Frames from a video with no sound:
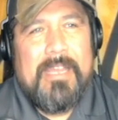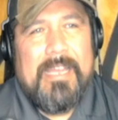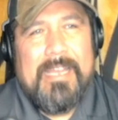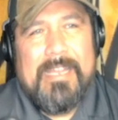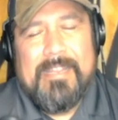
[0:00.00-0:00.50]

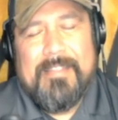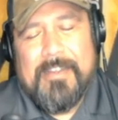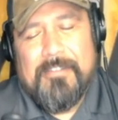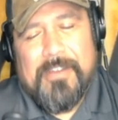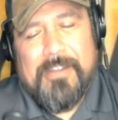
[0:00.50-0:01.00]

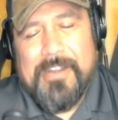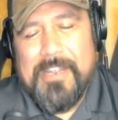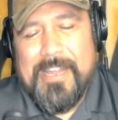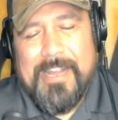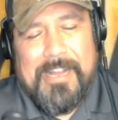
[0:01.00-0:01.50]
They're
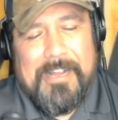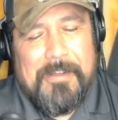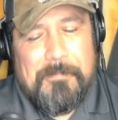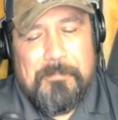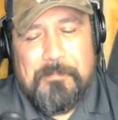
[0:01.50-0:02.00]
very
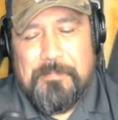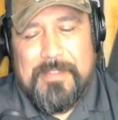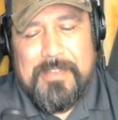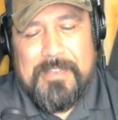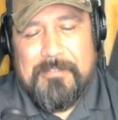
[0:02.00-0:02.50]

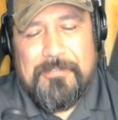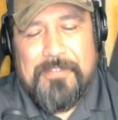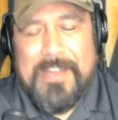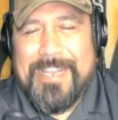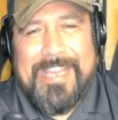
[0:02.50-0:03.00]

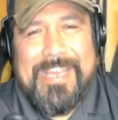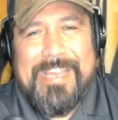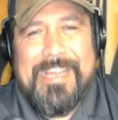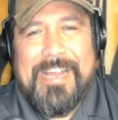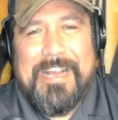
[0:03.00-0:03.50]
finicky.